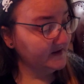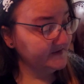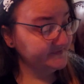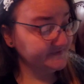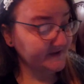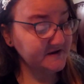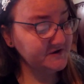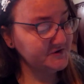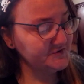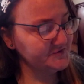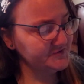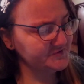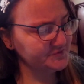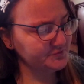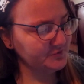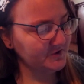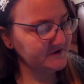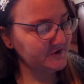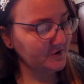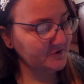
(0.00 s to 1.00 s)
They used
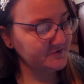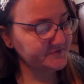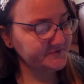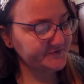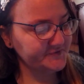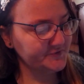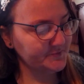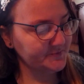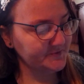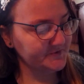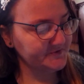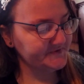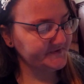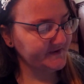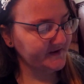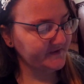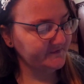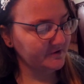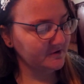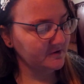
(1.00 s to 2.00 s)
Red Heart Super
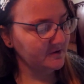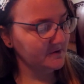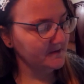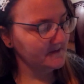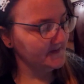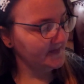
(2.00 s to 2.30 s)
Saver